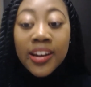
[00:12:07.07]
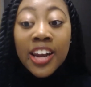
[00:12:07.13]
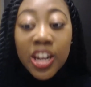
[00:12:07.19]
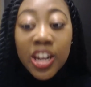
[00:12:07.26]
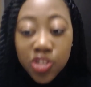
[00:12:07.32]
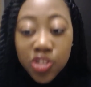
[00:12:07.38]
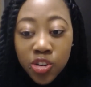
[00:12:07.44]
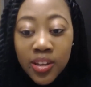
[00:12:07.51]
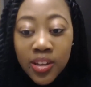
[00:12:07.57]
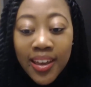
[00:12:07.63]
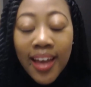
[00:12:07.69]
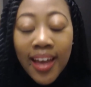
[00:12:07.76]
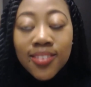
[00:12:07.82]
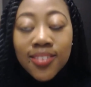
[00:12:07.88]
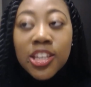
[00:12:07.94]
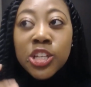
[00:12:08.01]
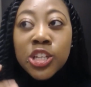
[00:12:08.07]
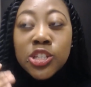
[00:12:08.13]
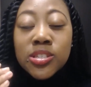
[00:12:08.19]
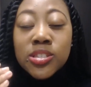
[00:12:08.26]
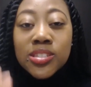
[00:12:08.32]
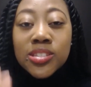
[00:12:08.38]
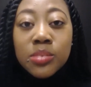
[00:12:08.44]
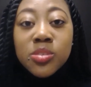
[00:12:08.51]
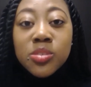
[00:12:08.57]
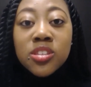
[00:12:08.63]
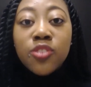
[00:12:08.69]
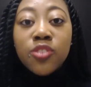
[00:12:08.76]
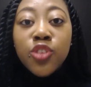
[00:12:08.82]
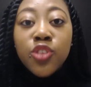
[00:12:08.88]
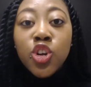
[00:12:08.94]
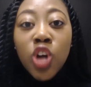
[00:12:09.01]
Literally, guys, it seems as
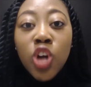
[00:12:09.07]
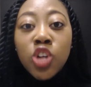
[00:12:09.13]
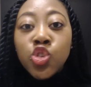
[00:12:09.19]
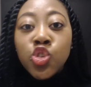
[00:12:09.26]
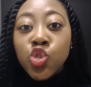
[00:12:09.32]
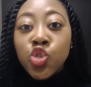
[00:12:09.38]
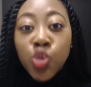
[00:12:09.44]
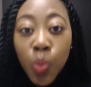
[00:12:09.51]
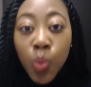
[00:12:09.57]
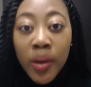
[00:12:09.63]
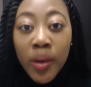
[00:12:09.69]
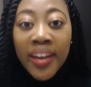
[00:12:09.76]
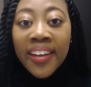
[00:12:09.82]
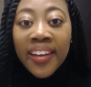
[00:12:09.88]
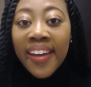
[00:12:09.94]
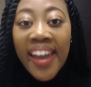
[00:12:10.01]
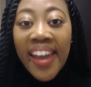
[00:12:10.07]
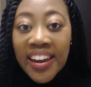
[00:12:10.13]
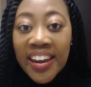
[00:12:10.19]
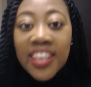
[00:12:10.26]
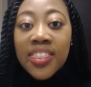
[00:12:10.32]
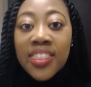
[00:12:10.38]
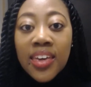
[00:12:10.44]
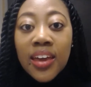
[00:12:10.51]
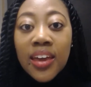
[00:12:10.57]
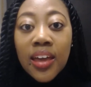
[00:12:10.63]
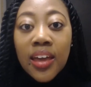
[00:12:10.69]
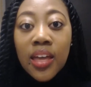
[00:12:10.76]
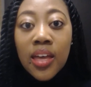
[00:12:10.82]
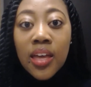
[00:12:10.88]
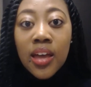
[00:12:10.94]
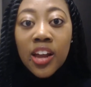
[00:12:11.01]
if you're not doing anything
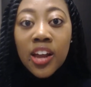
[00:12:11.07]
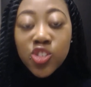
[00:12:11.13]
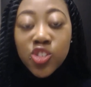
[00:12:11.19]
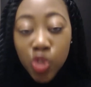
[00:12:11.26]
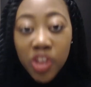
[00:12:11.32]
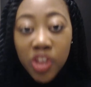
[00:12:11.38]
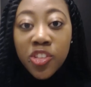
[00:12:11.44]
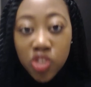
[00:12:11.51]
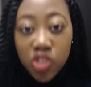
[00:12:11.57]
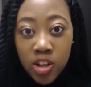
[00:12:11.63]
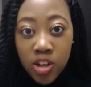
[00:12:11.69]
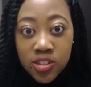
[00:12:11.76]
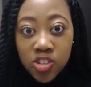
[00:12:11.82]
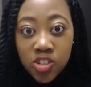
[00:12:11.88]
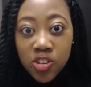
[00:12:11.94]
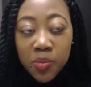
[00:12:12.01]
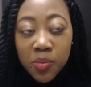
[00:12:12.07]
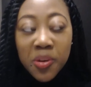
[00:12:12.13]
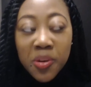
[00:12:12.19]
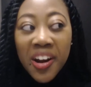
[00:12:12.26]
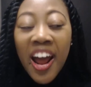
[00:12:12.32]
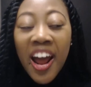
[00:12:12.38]
during the transitioning period.